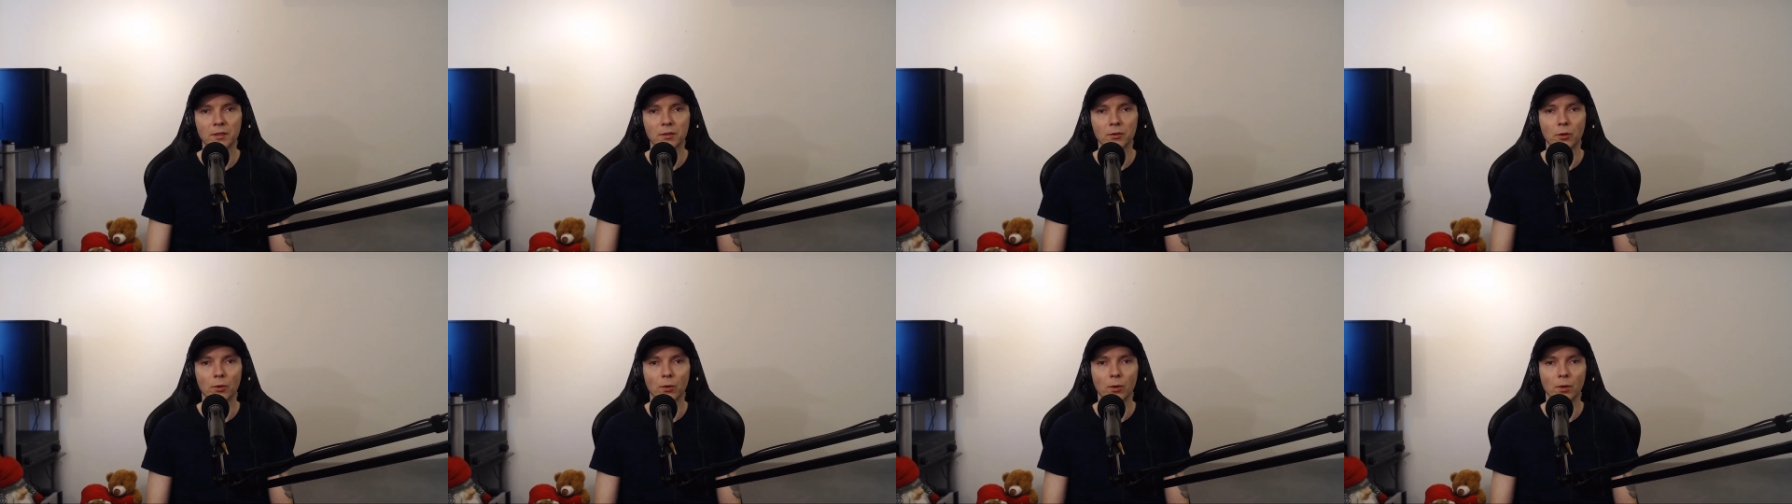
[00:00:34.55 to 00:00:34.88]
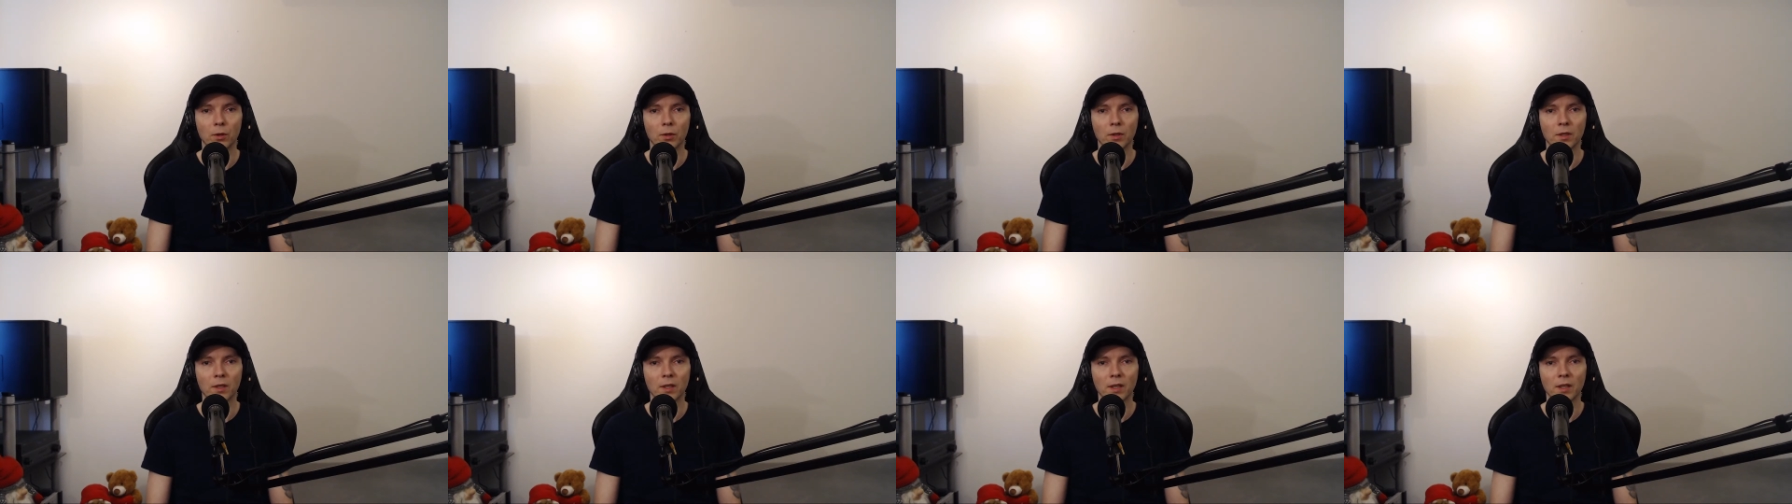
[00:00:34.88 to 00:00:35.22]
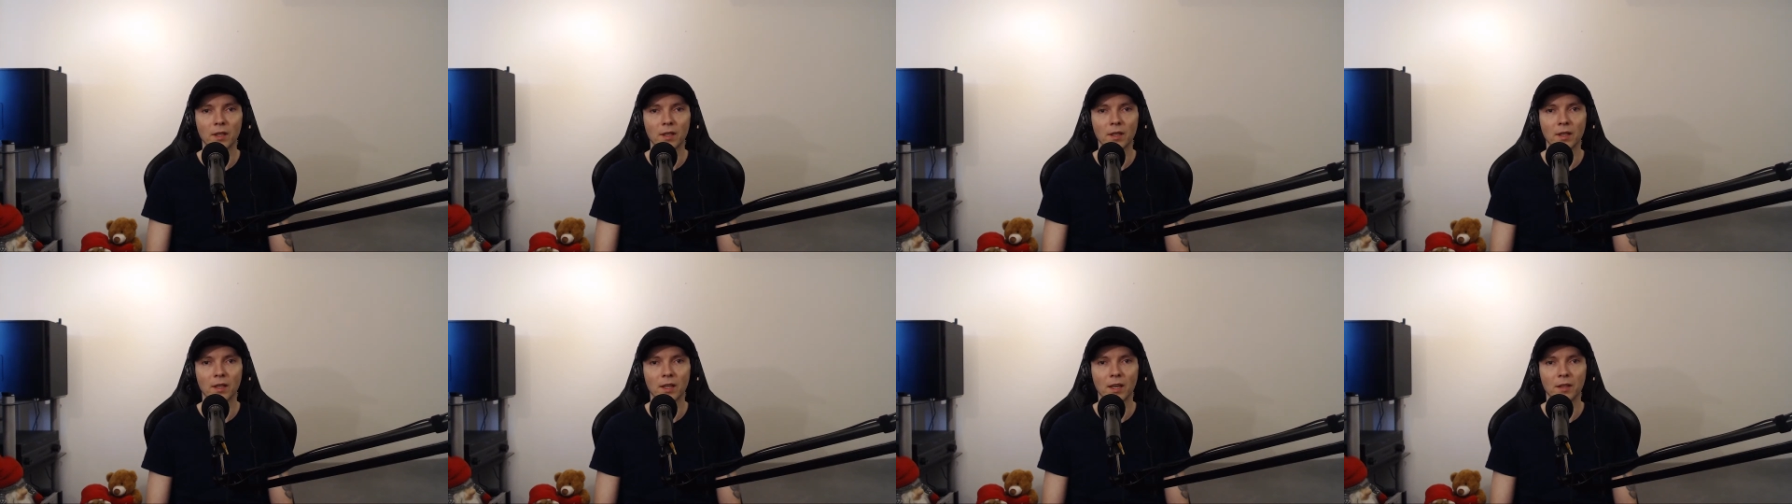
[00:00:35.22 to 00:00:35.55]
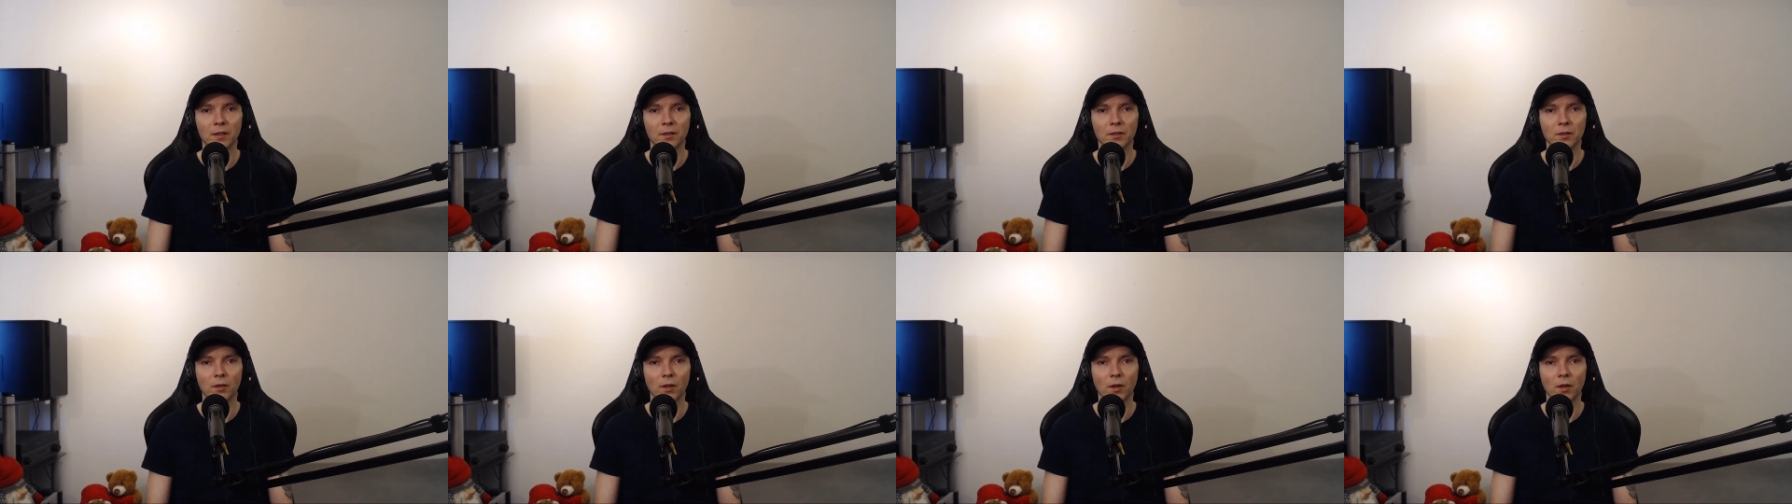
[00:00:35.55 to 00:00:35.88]
dirty
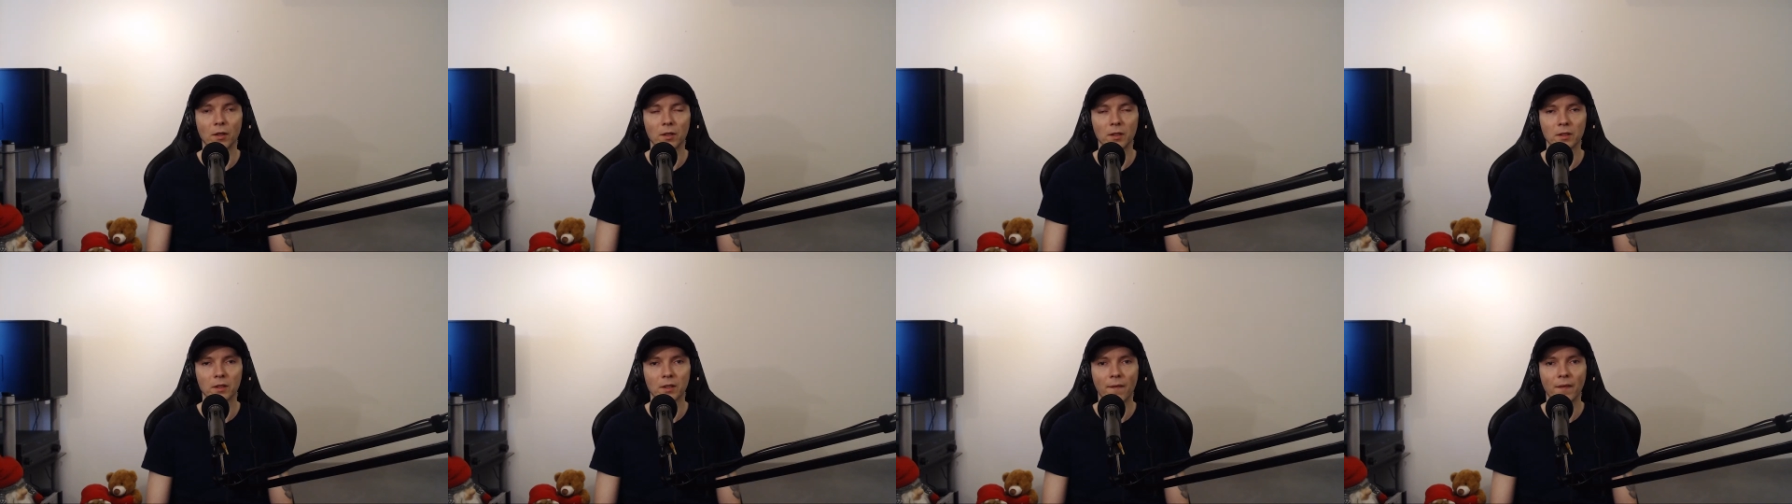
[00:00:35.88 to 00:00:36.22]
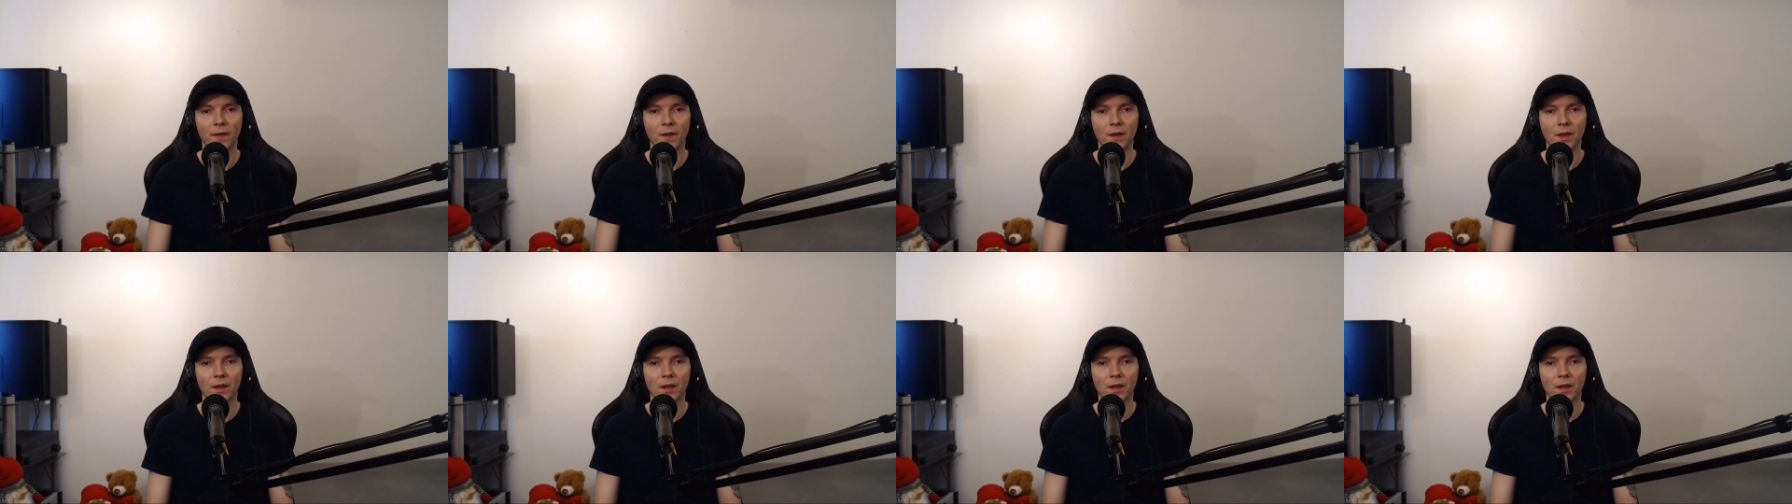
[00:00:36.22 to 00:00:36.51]
and dark.